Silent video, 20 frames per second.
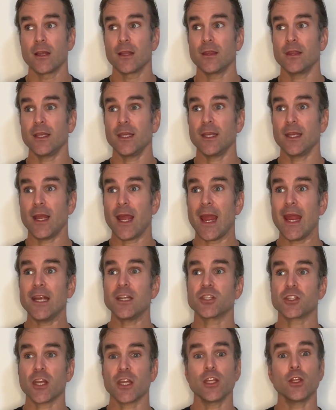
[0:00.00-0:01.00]
the
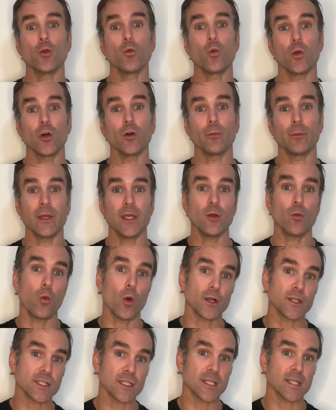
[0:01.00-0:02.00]
age that you will be
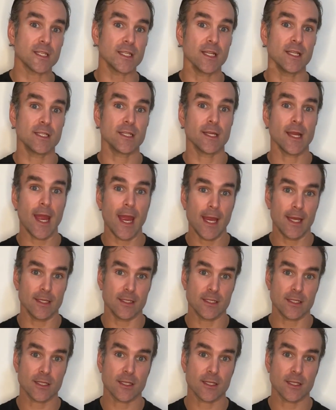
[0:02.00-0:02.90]
once the season ends.